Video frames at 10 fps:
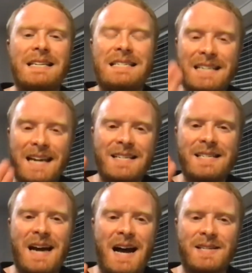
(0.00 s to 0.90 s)
does
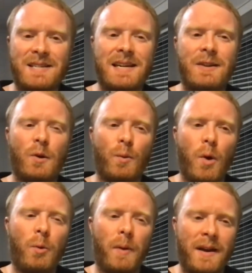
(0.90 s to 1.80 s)
not see the
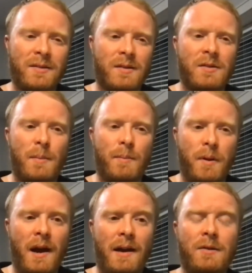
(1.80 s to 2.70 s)
role racism
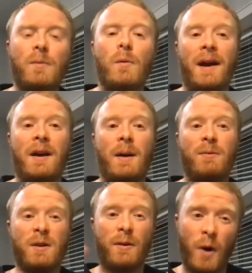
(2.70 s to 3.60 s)
plays when it
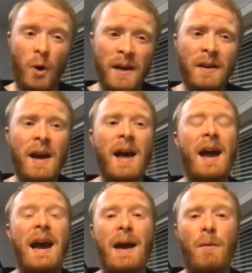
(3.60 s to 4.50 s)
comes to voting
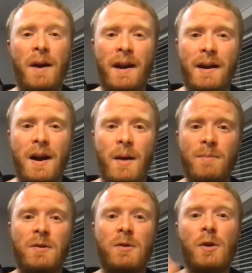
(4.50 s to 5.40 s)
and when it
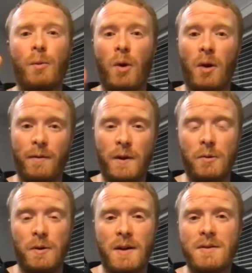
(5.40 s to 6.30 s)
comes to the role of
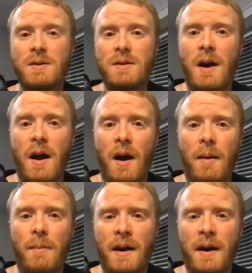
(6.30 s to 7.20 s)
unions
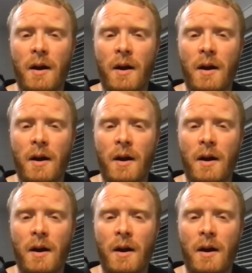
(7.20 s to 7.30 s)
um, in our